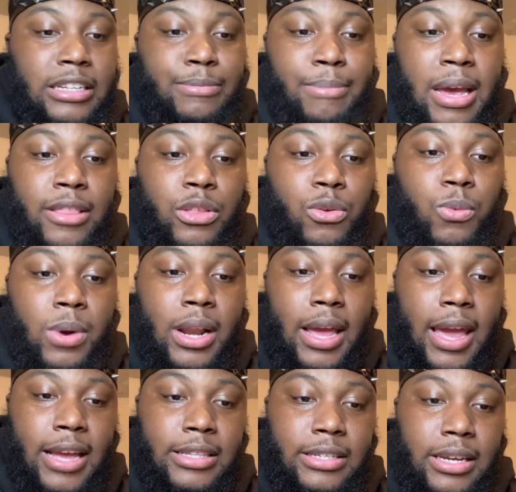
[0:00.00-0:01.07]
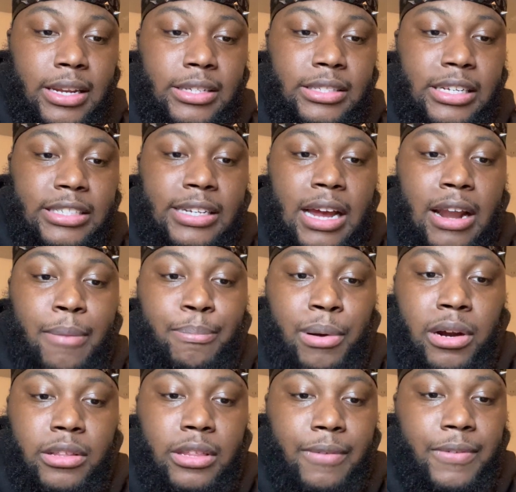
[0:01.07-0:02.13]
This is Matthew 1 and 18. It says, Now the
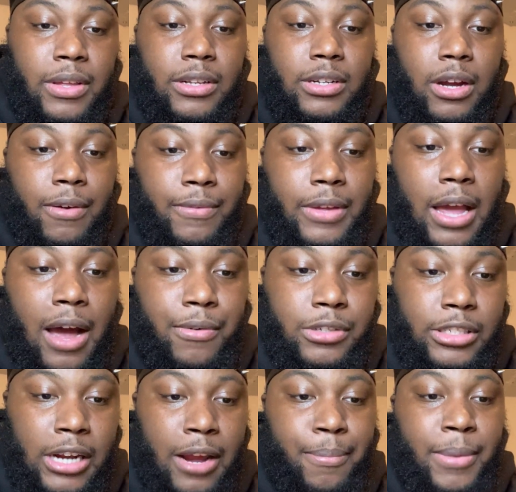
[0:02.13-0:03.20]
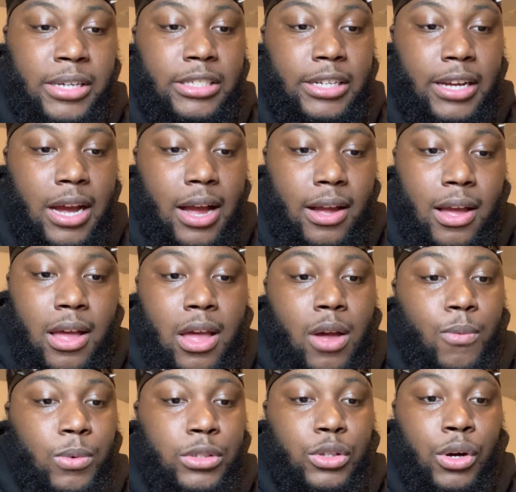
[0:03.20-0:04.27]
birth of, of Yahushua Mashiach
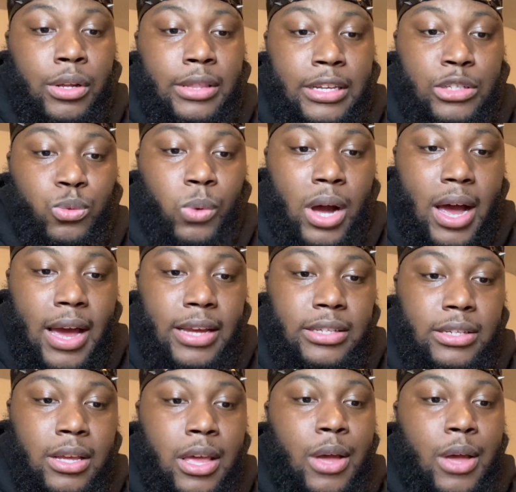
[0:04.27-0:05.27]
was on this wise,